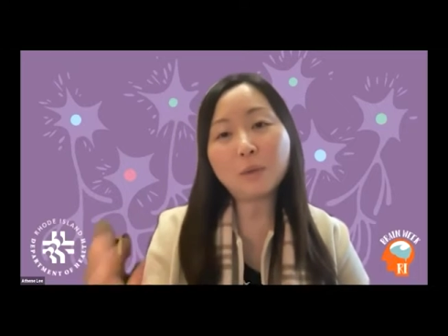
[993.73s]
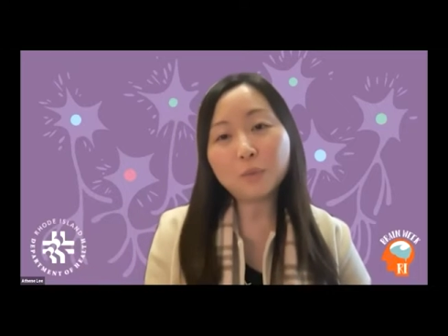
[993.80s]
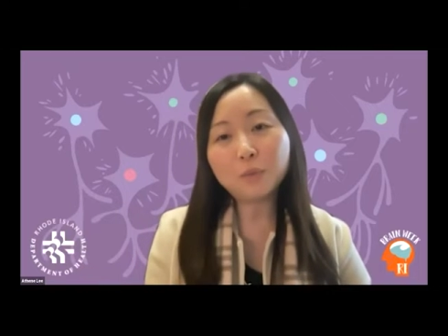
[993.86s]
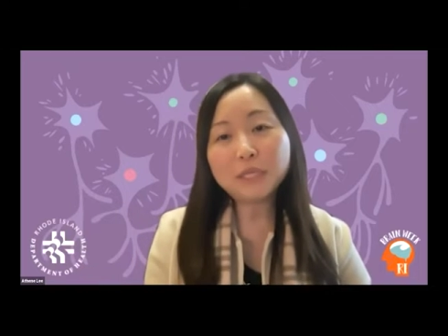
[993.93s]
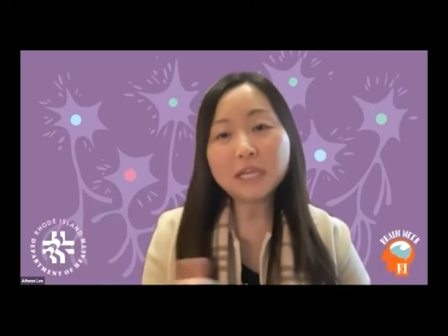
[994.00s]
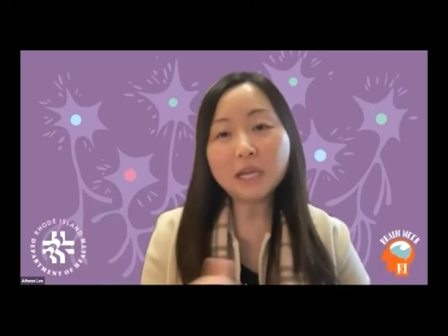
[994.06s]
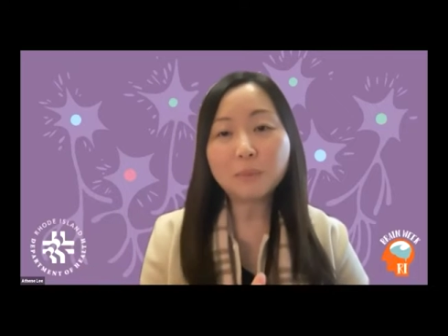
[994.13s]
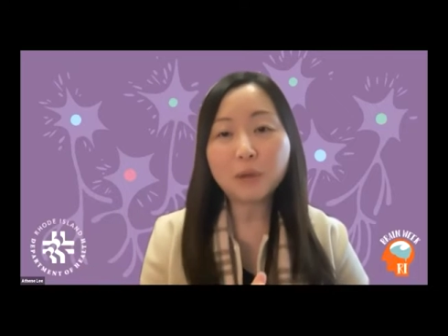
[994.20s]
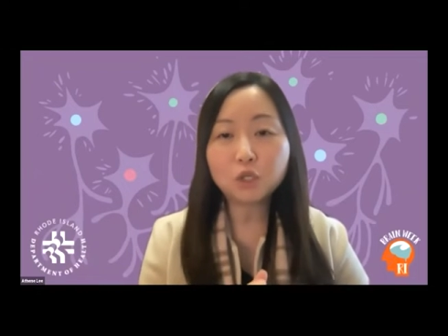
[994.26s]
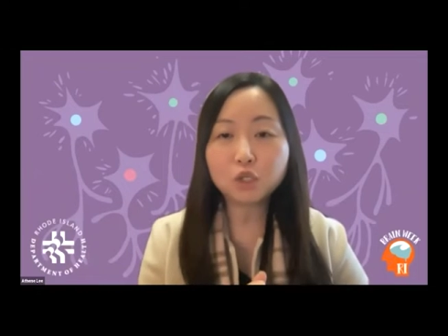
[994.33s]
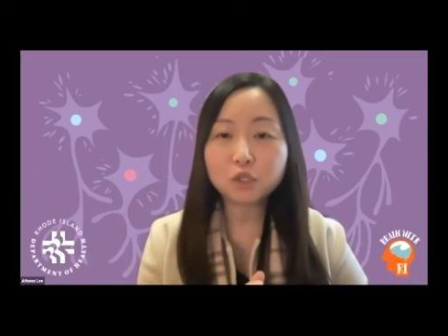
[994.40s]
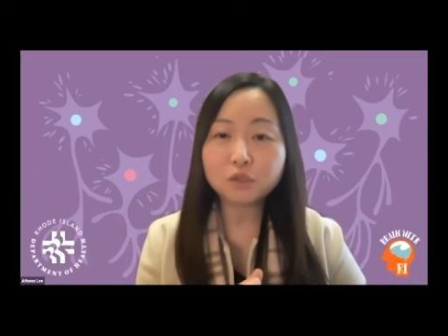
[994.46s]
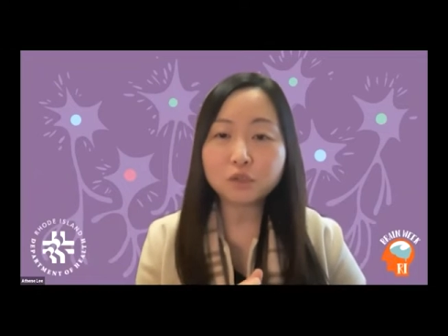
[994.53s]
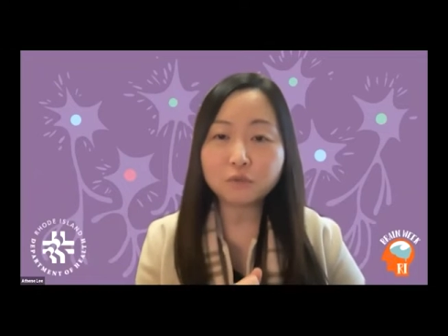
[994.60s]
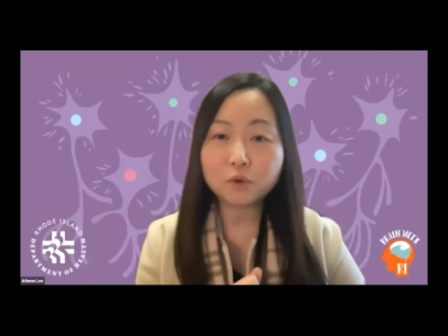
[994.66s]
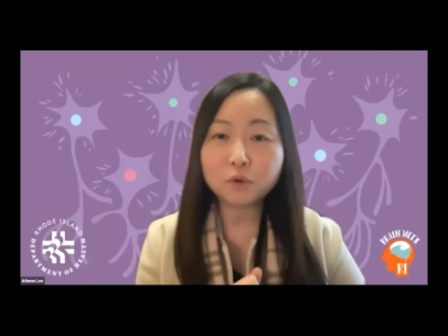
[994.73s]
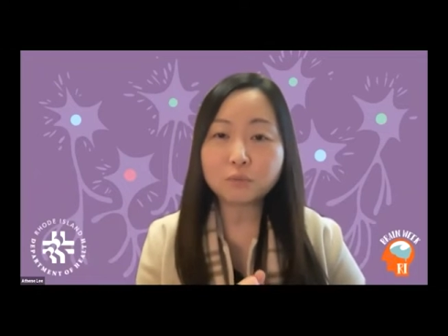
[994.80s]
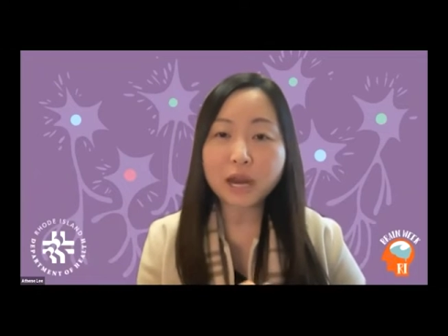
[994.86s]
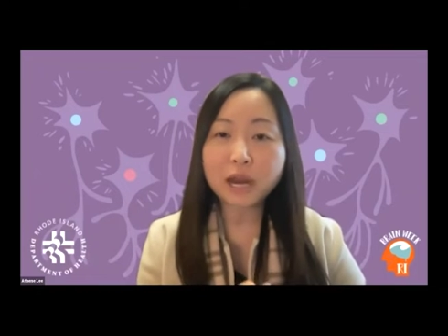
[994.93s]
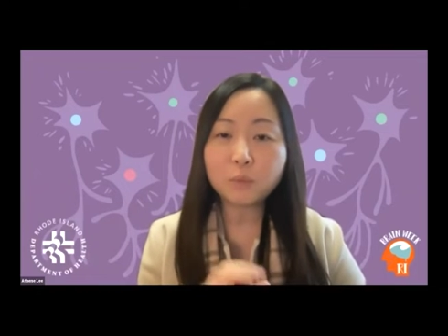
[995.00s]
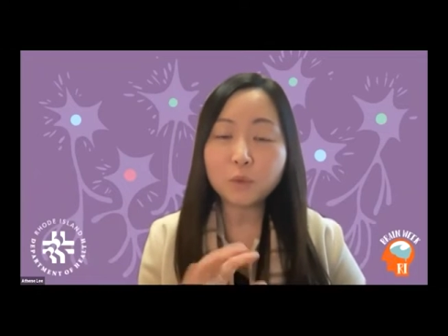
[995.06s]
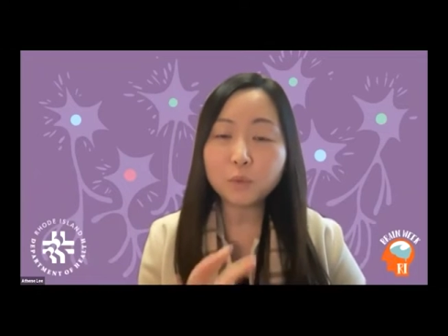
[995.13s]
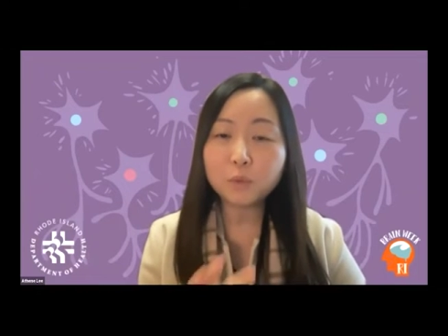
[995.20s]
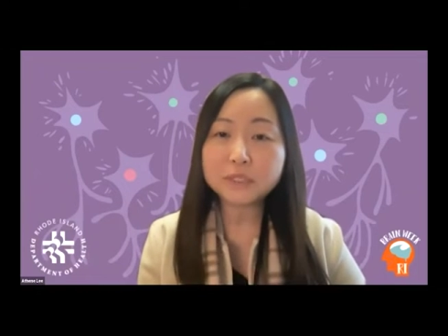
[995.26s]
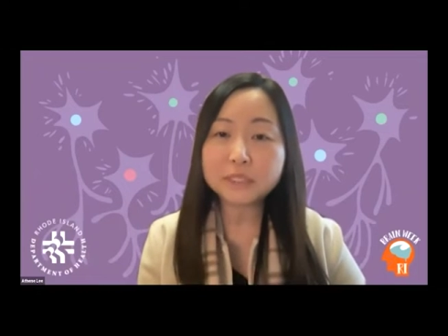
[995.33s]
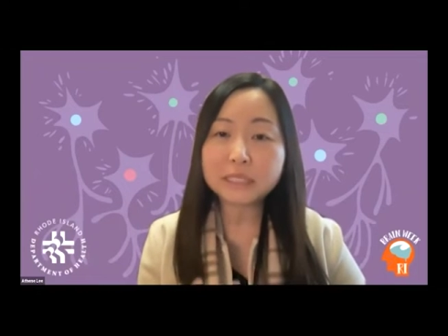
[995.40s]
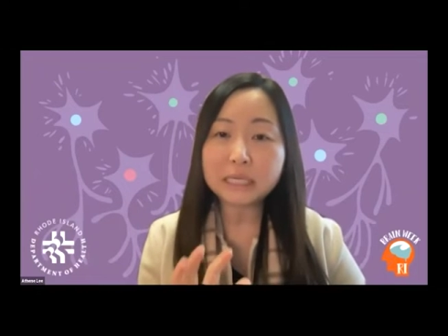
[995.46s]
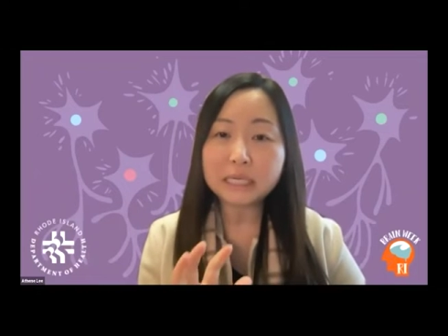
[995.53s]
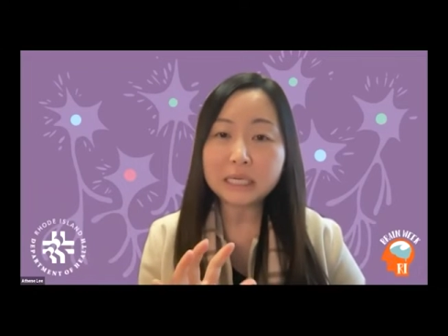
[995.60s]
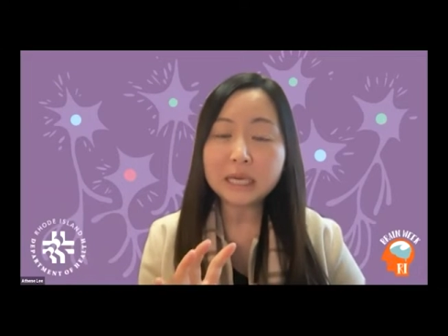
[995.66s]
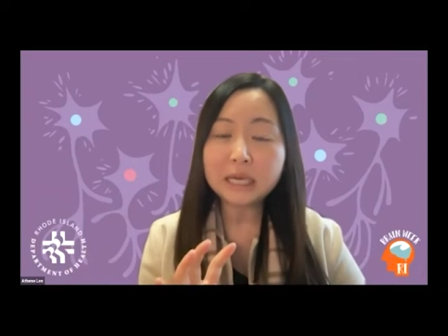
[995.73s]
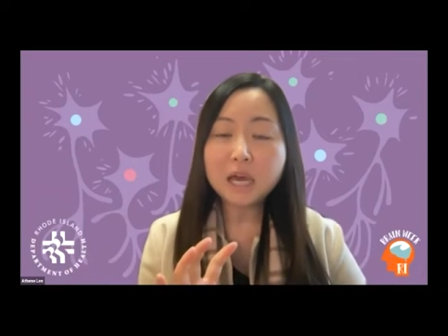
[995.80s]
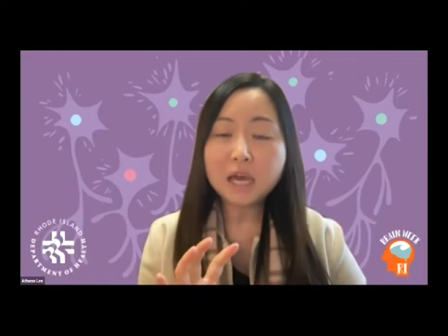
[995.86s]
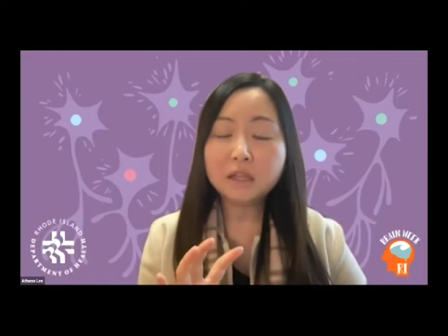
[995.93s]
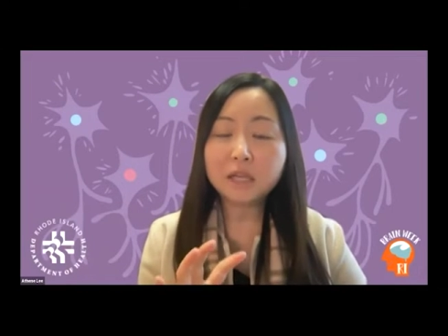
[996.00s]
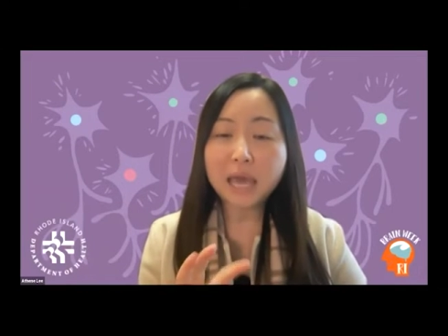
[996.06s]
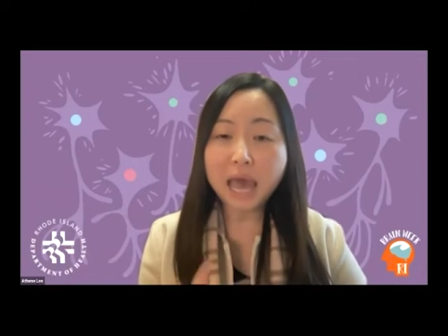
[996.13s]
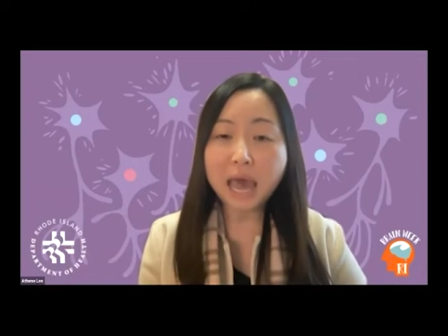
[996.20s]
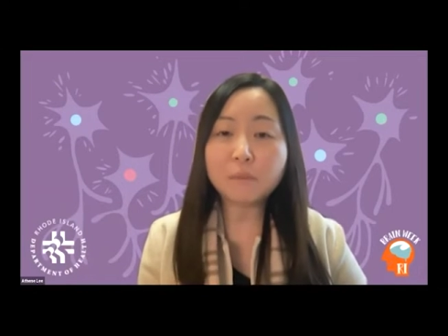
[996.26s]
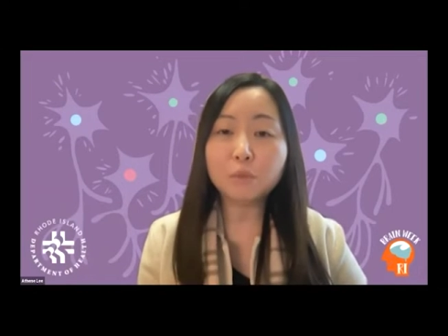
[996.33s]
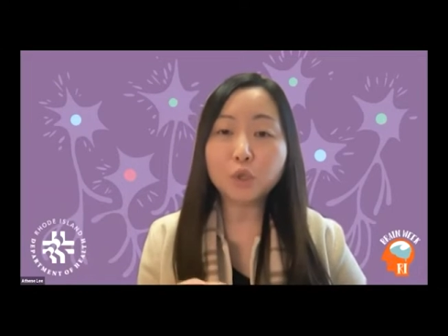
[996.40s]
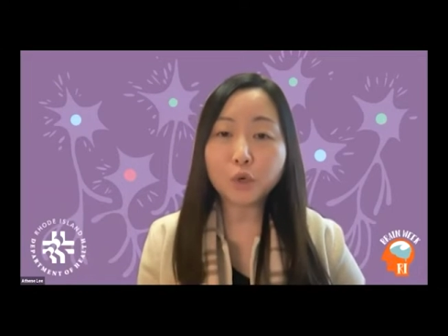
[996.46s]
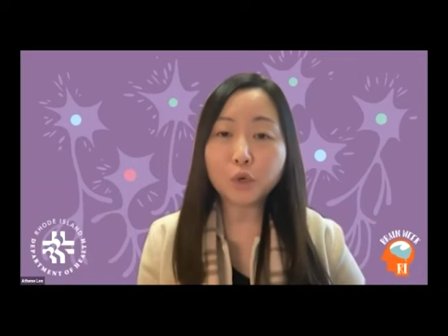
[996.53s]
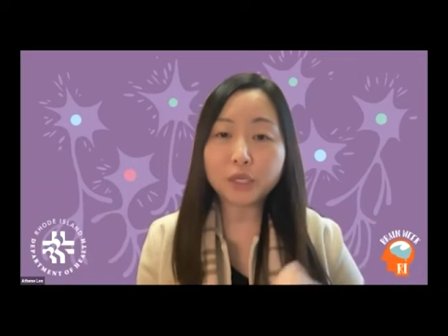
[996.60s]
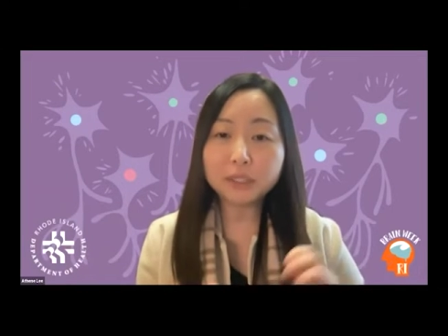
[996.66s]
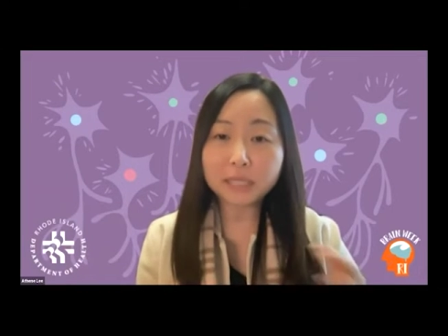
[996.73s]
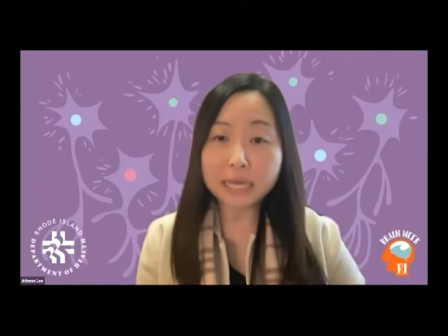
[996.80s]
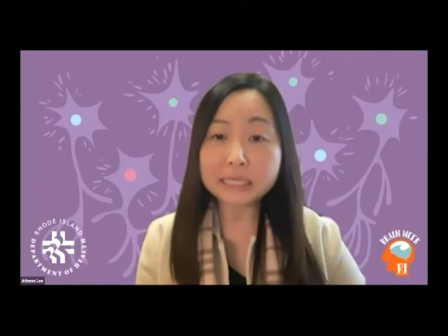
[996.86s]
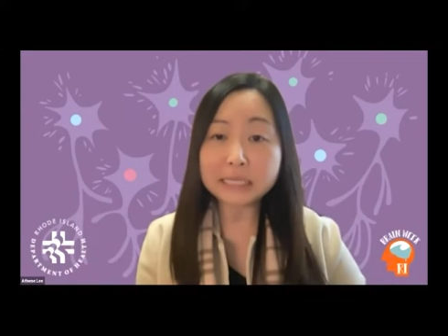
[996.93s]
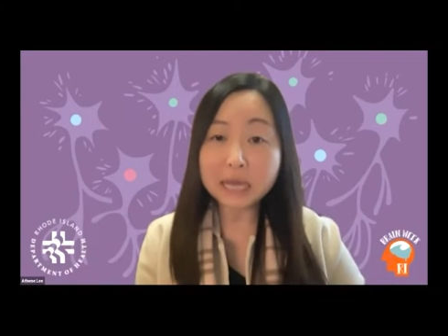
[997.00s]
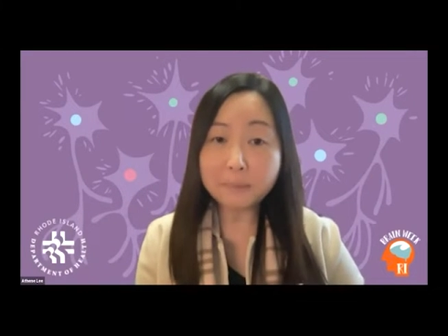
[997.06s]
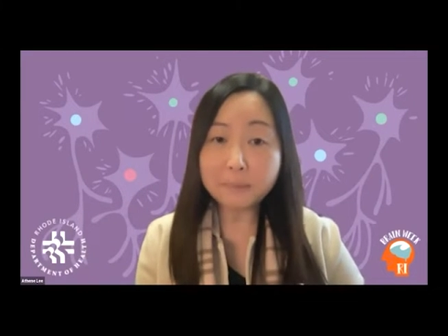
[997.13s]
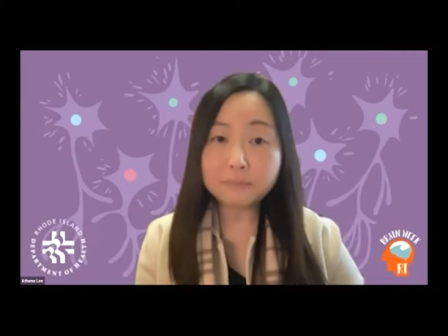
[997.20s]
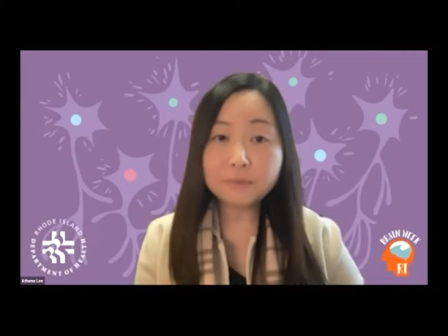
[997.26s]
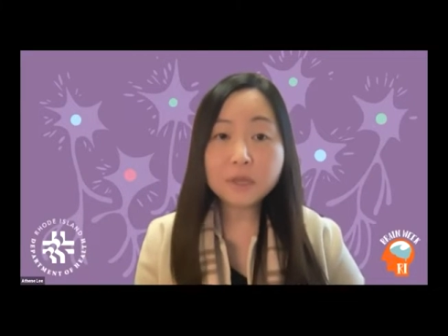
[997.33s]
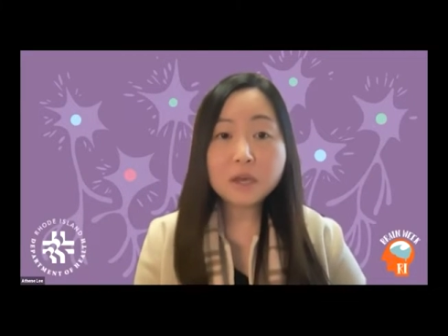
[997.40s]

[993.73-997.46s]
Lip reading: And when we take pictures of your brain, we will see the amyloid light up.